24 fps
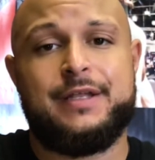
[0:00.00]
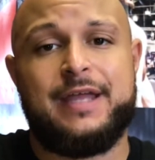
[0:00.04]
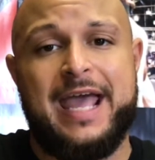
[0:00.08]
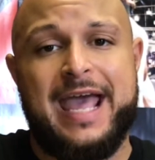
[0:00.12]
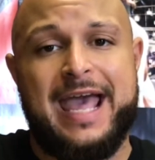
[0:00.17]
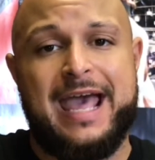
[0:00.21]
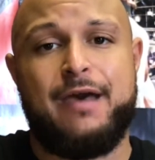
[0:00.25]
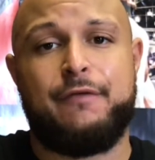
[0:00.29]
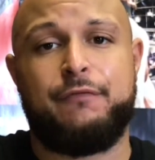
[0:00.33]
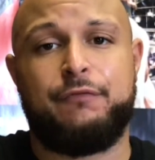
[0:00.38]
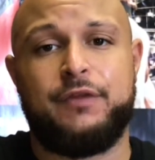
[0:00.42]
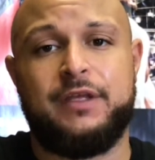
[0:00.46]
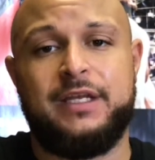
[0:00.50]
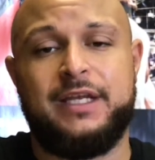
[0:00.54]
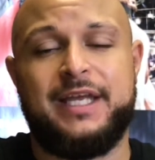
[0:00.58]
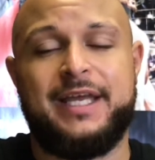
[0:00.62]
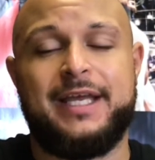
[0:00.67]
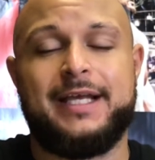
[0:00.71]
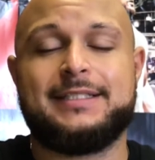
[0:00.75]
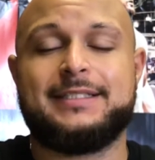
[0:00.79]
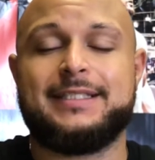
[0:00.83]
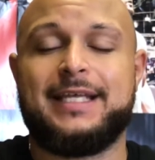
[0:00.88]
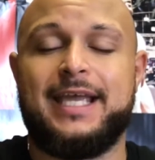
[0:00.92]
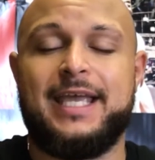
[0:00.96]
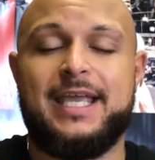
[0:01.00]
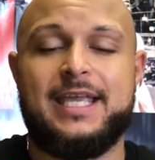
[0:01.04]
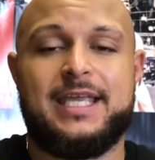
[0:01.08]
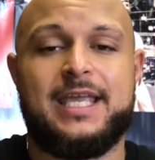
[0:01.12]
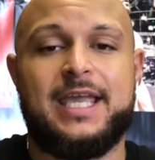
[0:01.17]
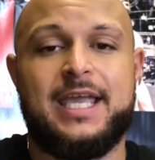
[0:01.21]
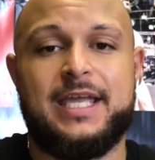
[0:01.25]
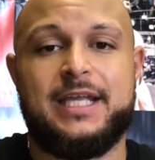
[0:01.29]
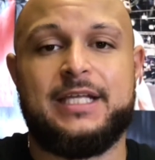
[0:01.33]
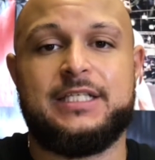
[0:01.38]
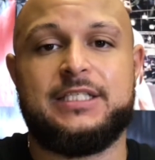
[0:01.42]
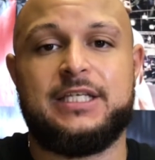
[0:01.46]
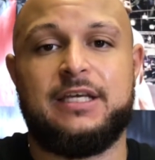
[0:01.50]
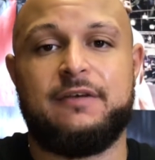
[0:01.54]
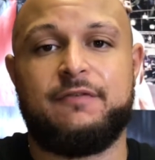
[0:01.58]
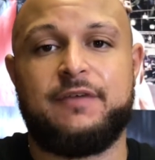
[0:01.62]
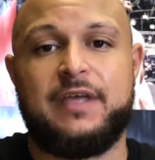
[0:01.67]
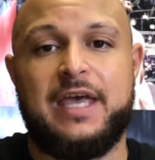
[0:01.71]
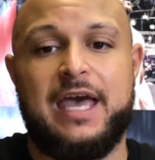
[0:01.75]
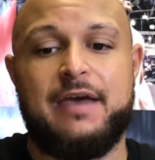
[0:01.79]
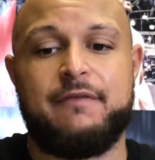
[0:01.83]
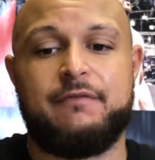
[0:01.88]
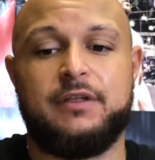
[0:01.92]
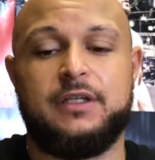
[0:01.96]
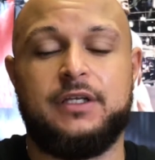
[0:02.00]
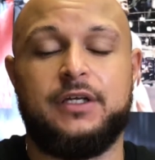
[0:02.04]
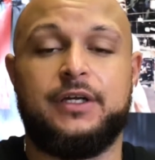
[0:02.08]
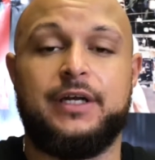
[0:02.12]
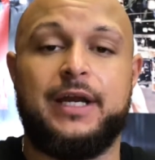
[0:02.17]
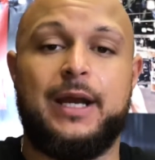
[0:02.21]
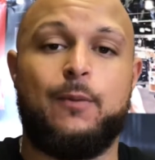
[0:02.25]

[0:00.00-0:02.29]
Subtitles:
ATHLEANX, aka Jeff Cavaliere,